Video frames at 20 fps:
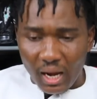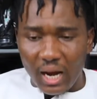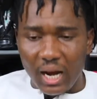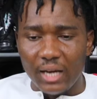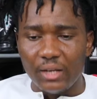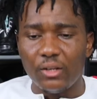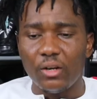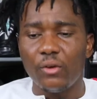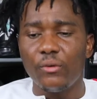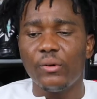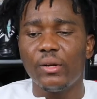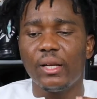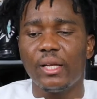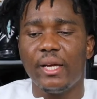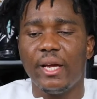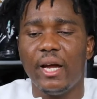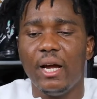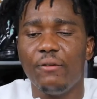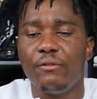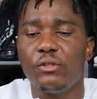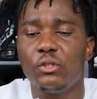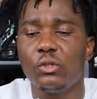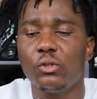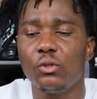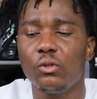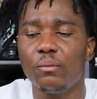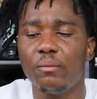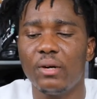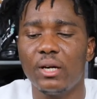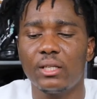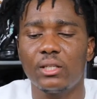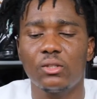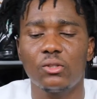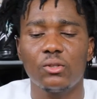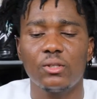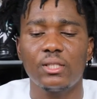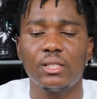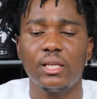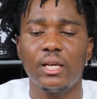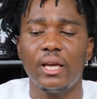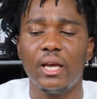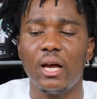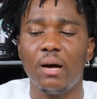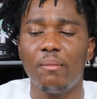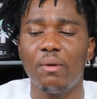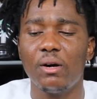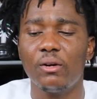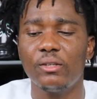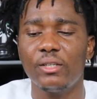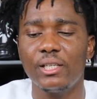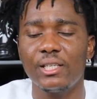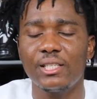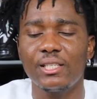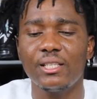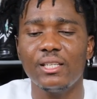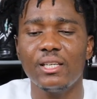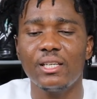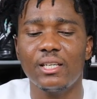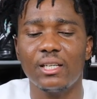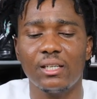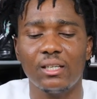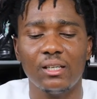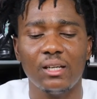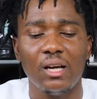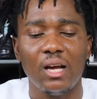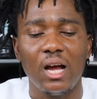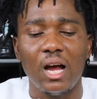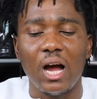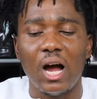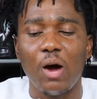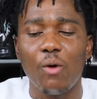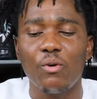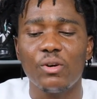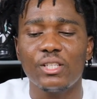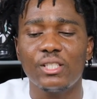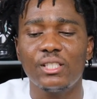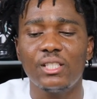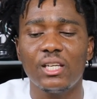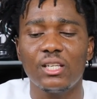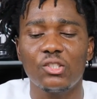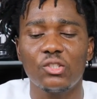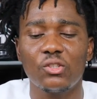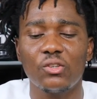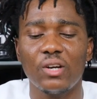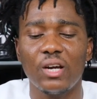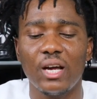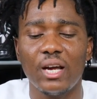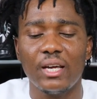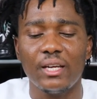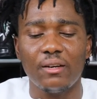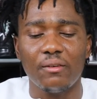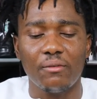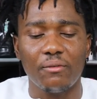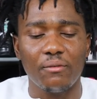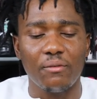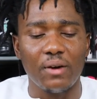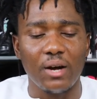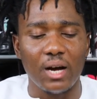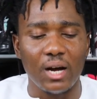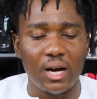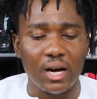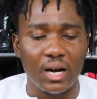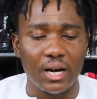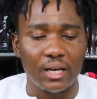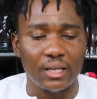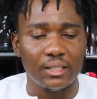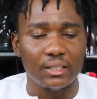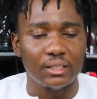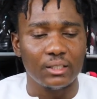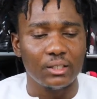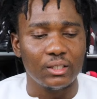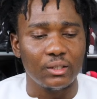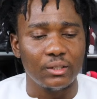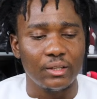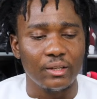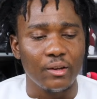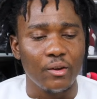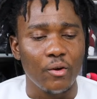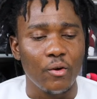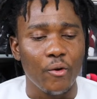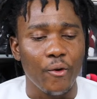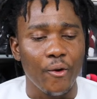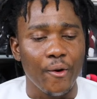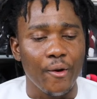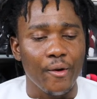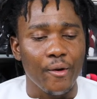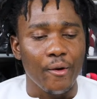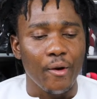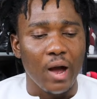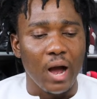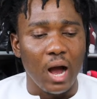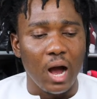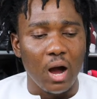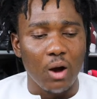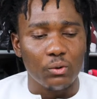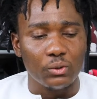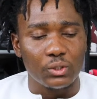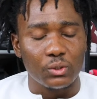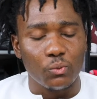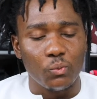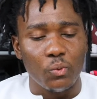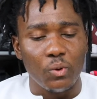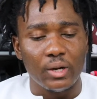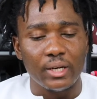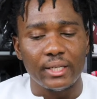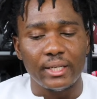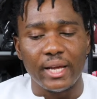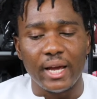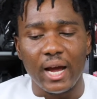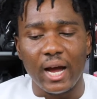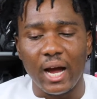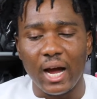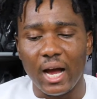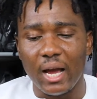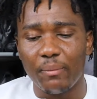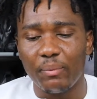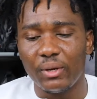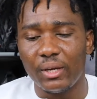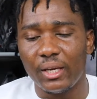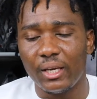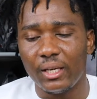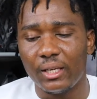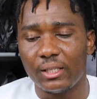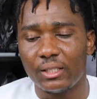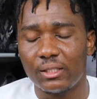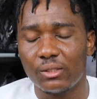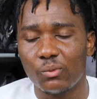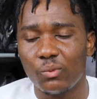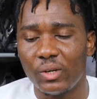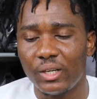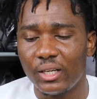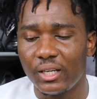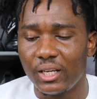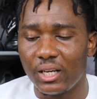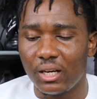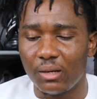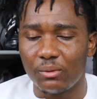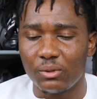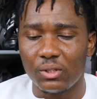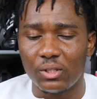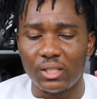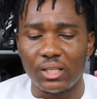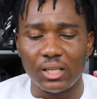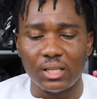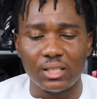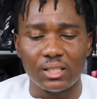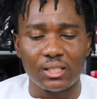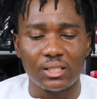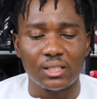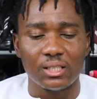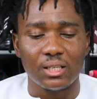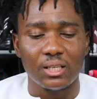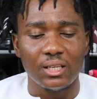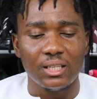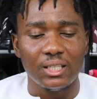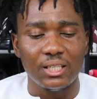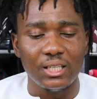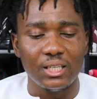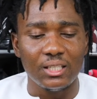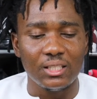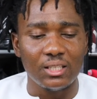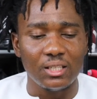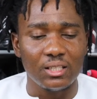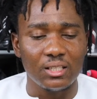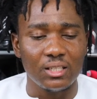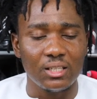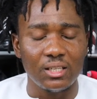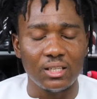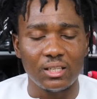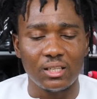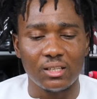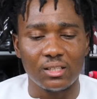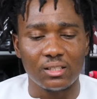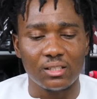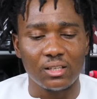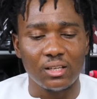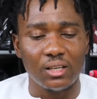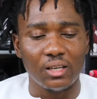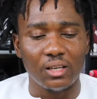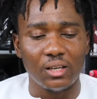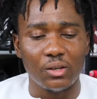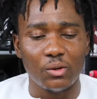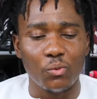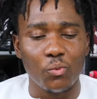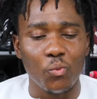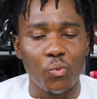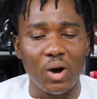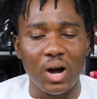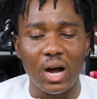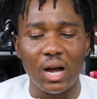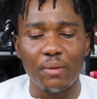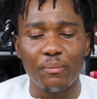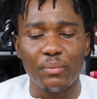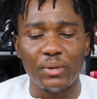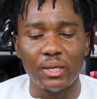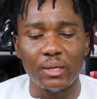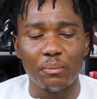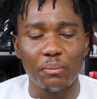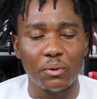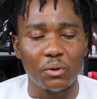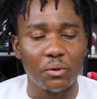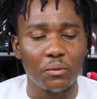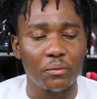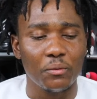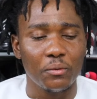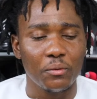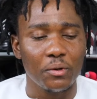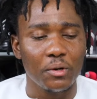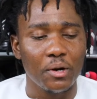I don't really have too much to say about this sneaker. I was just trying to find out what the hype is when it comes to this Yeezy sneakers and why people